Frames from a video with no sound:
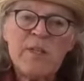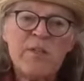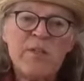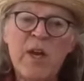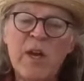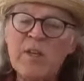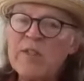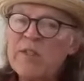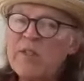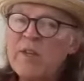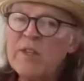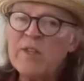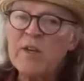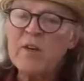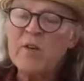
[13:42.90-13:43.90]
just
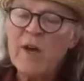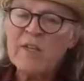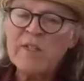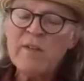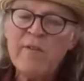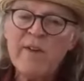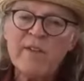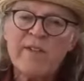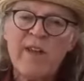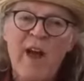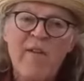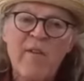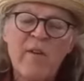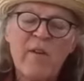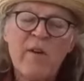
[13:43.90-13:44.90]
as aggressive as
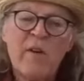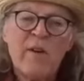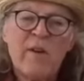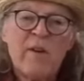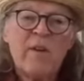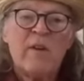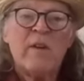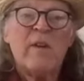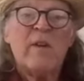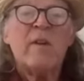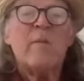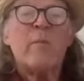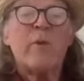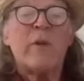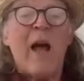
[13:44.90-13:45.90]
ever,
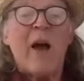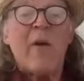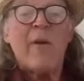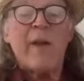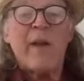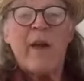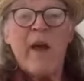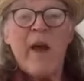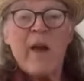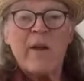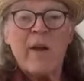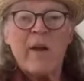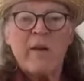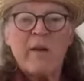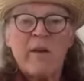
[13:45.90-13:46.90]
plowing ahead
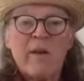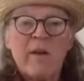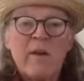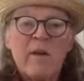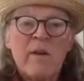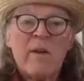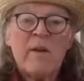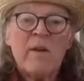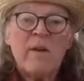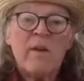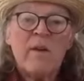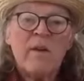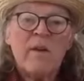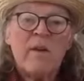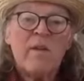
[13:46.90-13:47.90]

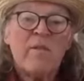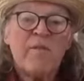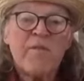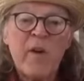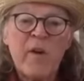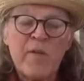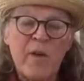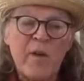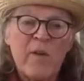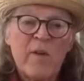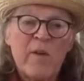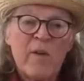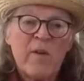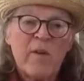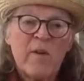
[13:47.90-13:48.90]
further.
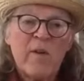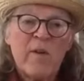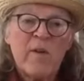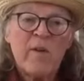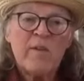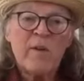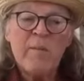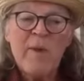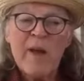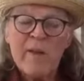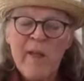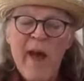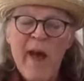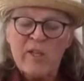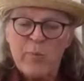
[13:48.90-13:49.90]
To my
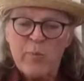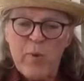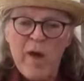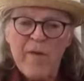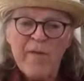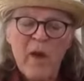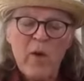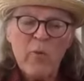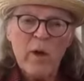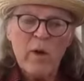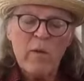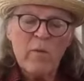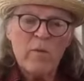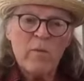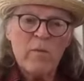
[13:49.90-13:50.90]
last breath, I will.